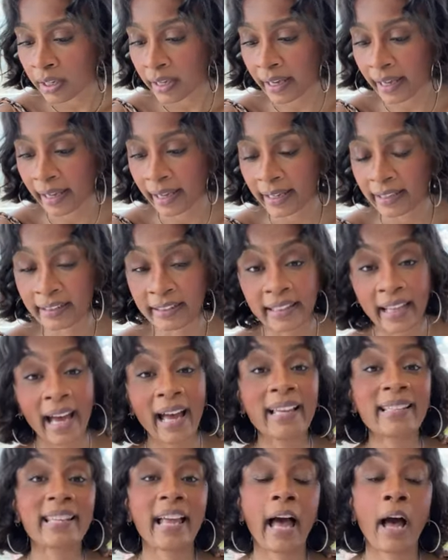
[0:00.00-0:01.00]
And
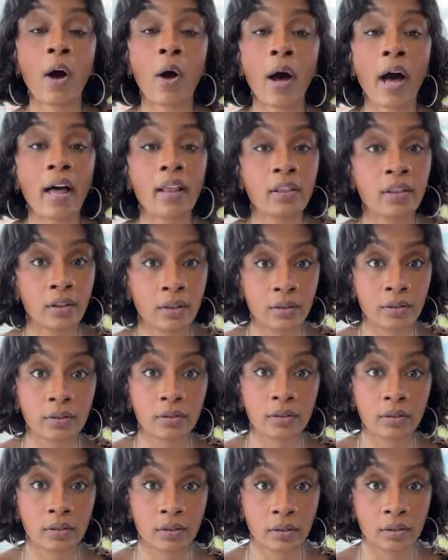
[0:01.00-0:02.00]
that's how
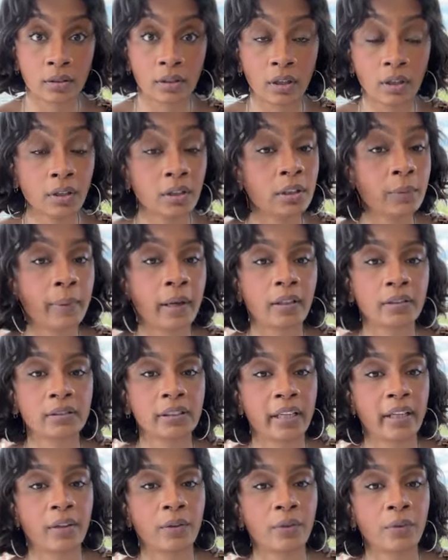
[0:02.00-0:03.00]
I learned about
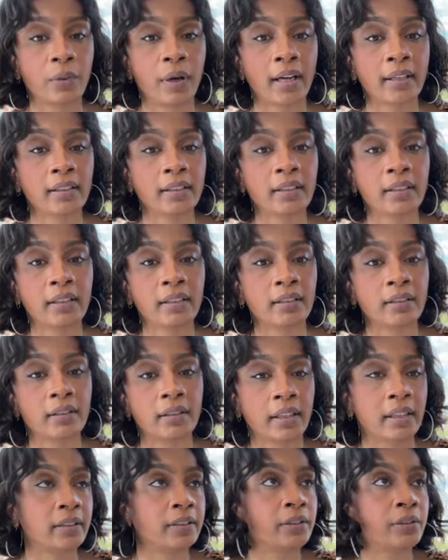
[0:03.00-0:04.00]
Jehu. I didn't
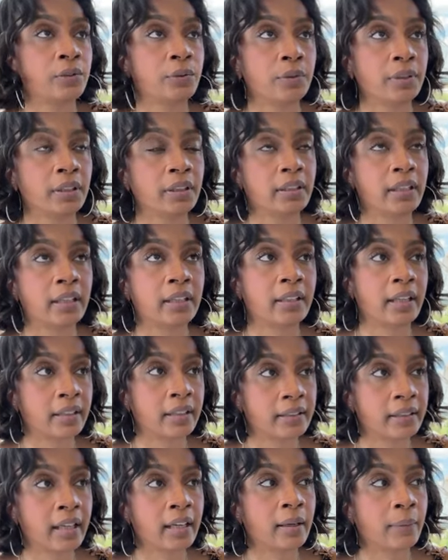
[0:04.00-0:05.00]
think to do anything
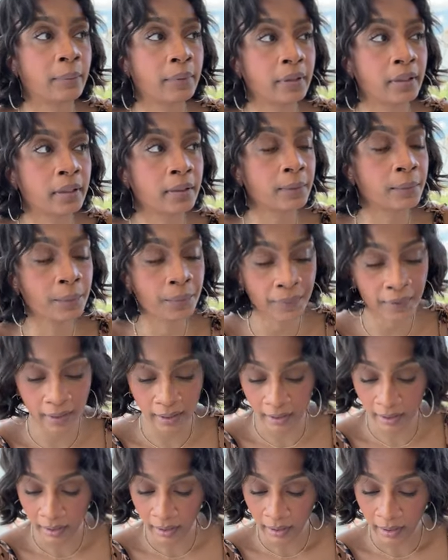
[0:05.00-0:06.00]
like that, but
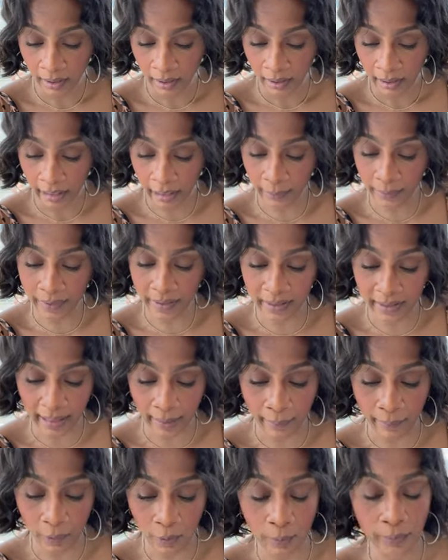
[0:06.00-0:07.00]
it was in
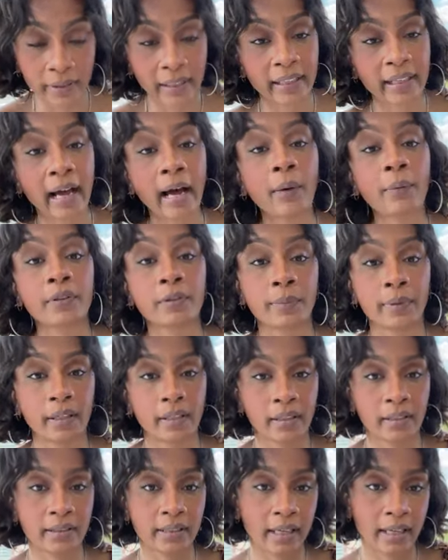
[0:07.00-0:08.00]
that moment that I was
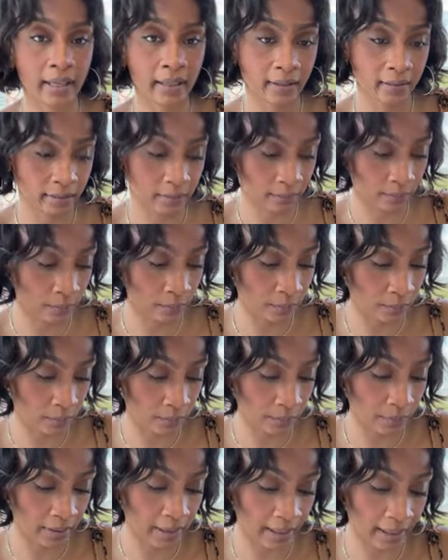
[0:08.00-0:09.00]
being attacked
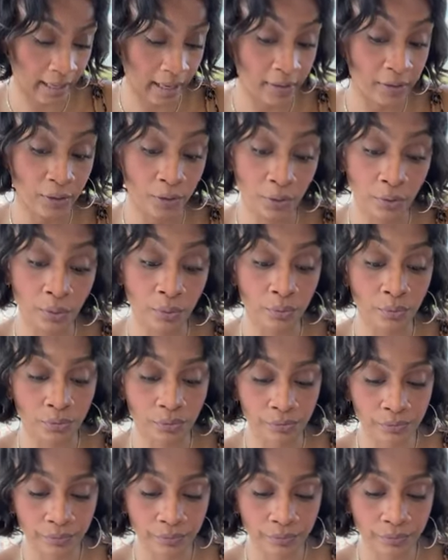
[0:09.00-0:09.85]
that I knew